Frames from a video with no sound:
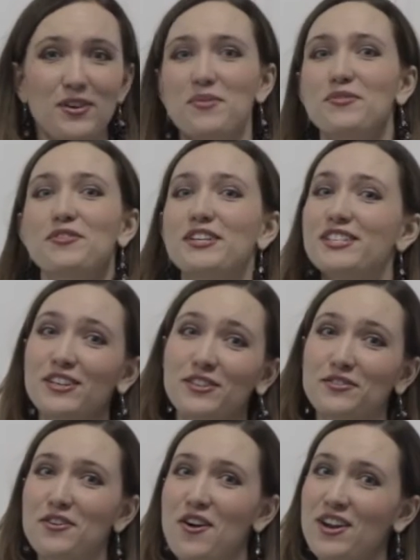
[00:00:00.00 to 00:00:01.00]
from
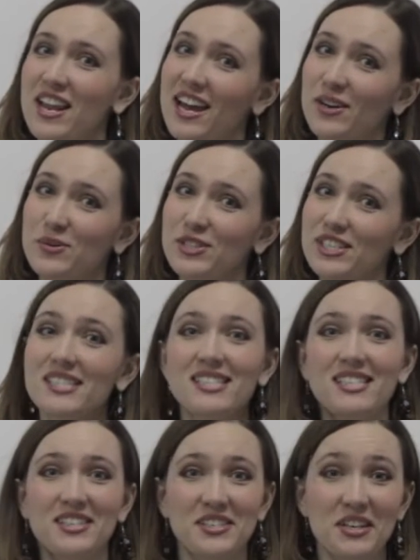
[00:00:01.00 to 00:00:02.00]
Talk Veronica
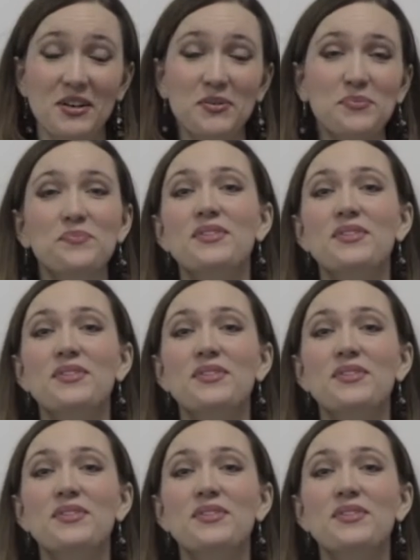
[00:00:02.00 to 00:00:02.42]
Studio,